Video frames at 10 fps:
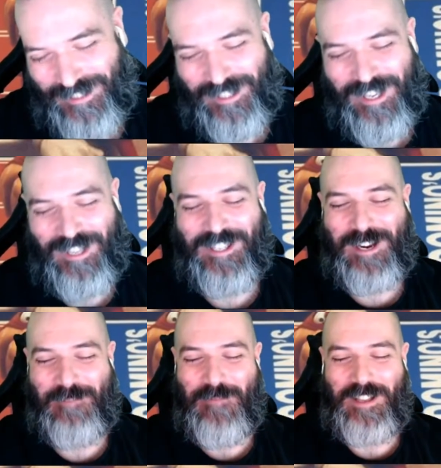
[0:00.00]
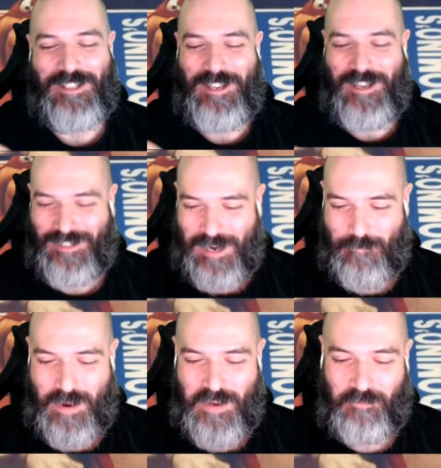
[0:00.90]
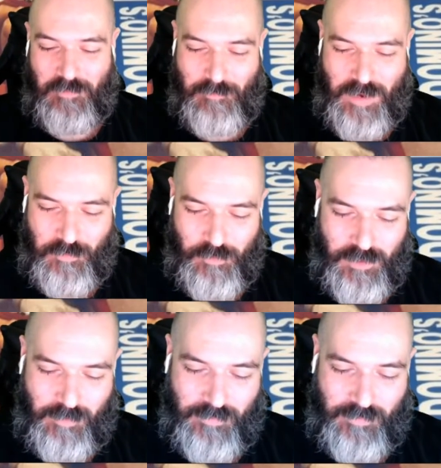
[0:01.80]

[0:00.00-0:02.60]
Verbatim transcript: It's like a it's he's like a menu menu board.